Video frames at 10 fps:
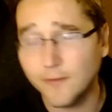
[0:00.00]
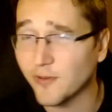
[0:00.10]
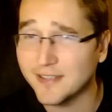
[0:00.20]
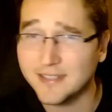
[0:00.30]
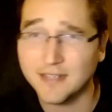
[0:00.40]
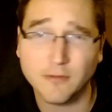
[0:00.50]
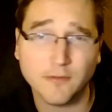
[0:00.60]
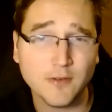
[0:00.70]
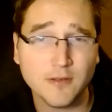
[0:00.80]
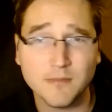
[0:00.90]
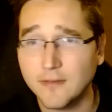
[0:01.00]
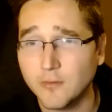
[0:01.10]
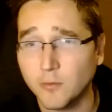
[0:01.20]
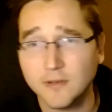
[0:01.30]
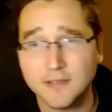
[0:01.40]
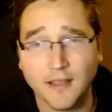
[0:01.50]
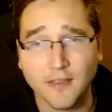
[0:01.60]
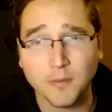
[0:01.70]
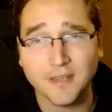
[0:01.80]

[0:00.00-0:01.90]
If you rent it and review it, means the world to us.